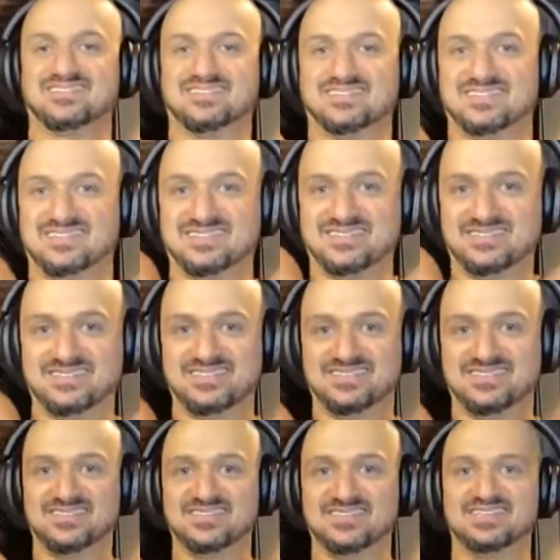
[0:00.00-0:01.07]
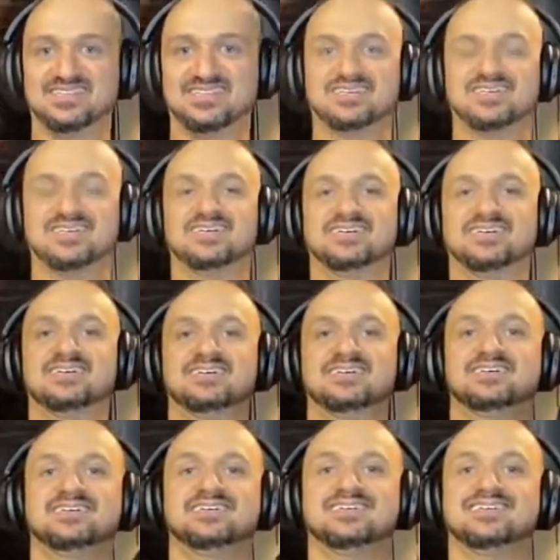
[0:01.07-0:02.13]
Here we go, we hit another shoulder presses
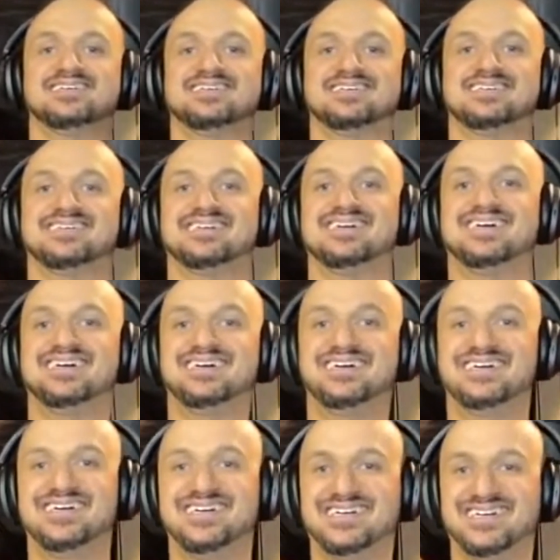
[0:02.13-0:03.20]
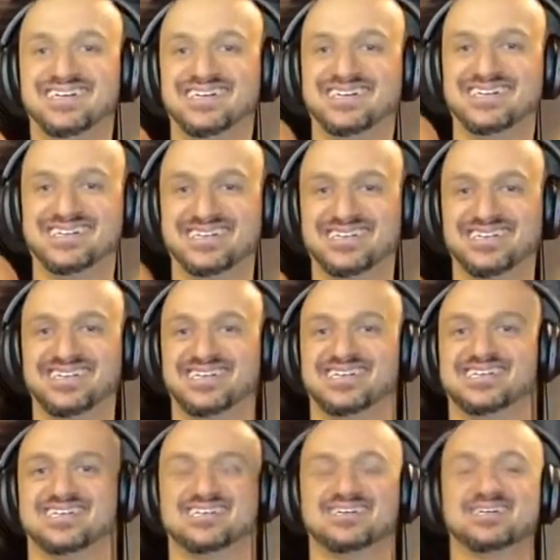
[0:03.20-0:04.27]
here. Notice how I'm doing the shoulder presses,
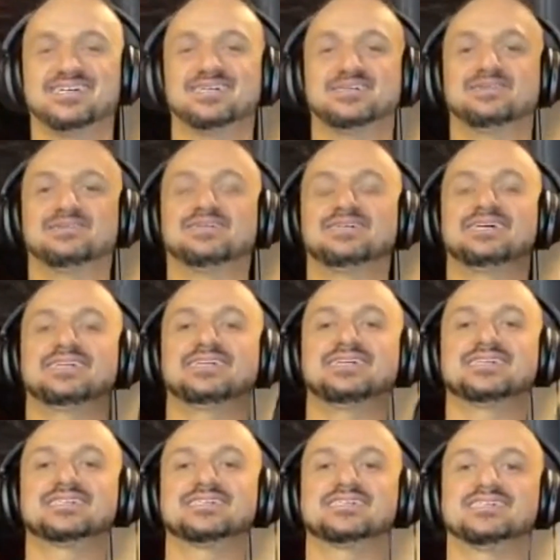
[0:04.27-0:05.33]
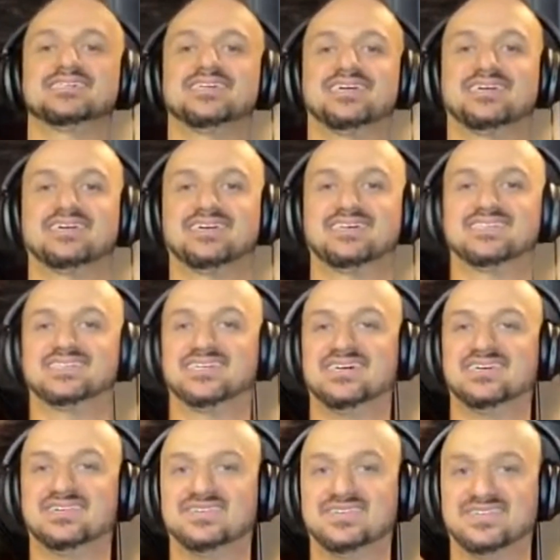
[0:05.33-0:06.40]
how I'm turning the dumbbells towards
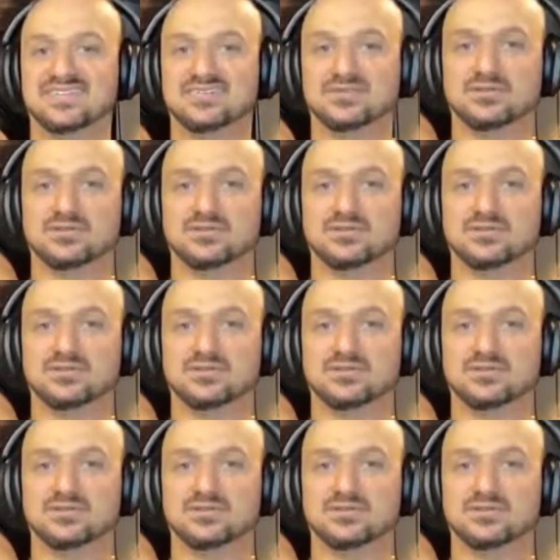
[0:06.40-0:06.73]
me.